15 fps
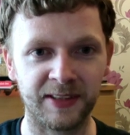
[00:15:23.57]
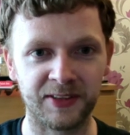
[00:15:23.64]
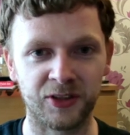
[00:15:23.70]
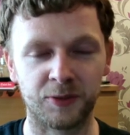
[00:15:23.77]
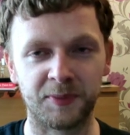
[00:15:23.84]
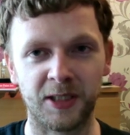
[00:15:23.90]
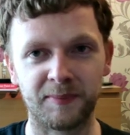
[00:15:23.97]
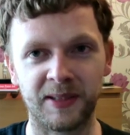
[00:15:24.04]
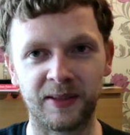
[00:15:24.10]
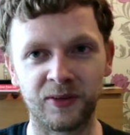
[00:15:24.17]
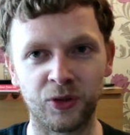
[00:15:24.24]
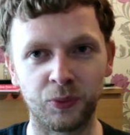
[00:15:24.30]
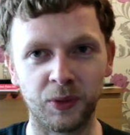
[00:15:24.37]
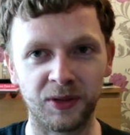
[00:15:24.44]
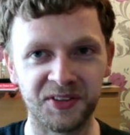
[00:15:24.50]
that's going to be about
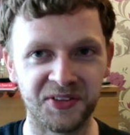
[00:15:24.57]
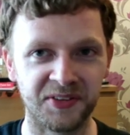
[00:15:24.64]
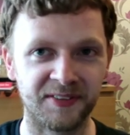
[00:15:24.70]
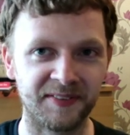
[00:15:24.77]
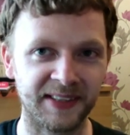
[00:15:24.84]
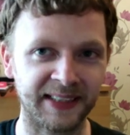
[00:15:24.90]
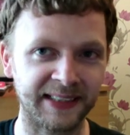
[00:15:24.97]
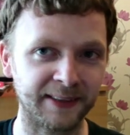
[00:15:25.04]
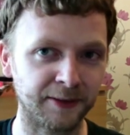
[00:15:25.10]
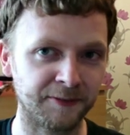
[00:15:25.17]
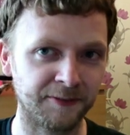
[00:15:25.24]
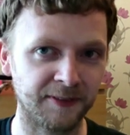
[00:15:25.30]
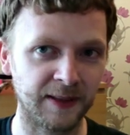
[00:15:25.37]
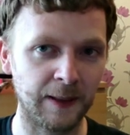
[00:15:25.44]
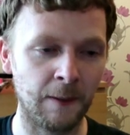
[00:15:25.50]
a quarter of your
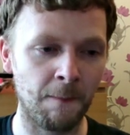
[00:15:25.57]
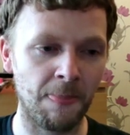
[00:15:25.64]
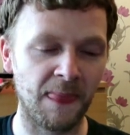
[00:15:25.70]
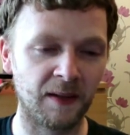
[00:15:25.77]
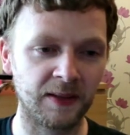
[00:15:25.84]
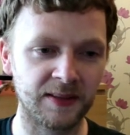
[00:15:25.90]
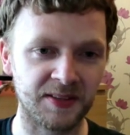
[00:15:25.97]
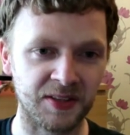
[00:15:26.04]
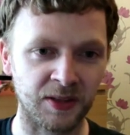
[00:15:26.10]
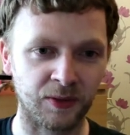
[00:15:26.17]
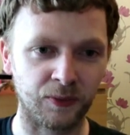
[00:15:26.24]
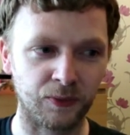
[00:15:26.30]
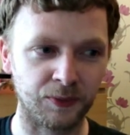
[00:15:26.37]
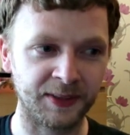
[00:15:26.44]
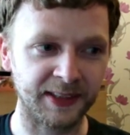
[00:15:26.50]
health.
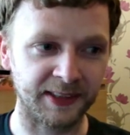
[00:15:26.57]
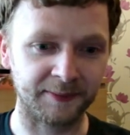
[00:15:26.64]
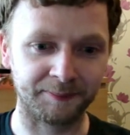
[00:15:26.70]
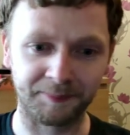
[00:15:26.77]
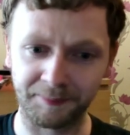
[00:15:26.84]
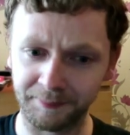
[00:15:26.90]
So yeah.